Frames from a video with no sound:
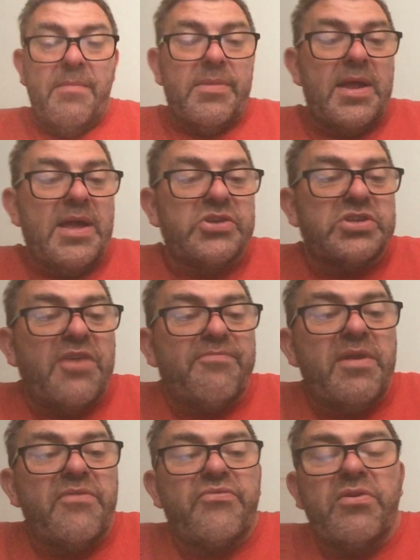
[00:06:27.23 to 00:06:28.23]
Plant Chef
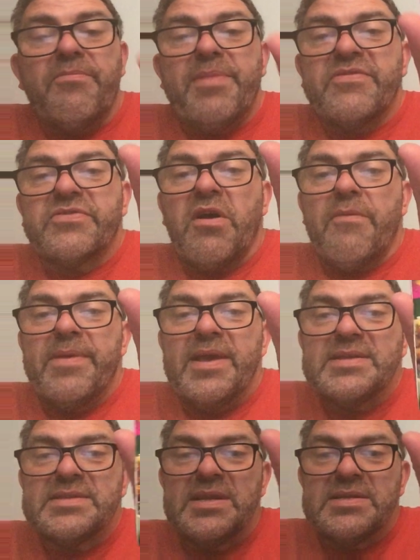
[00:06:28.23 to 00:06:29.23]
Meat Frilled Beef Style
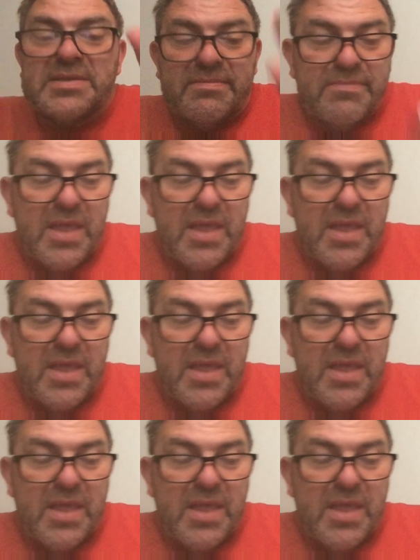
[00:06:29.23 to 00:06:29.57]
Pieces.